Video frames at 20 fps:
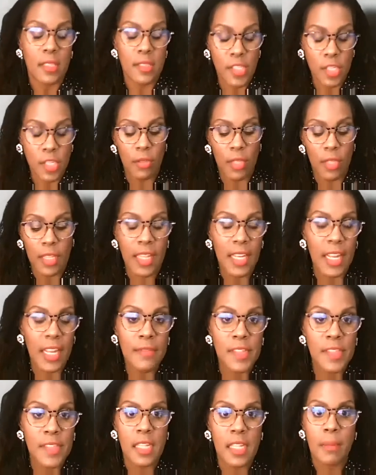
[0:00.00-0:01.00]
certainly that
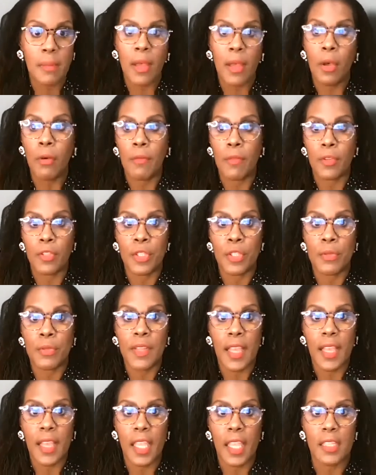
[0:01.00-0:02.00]
I've seen in my over 2
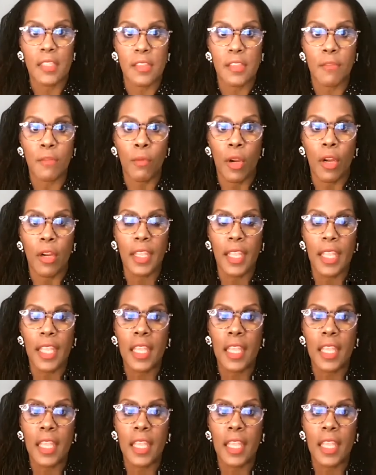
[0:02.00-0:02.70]
decades of work,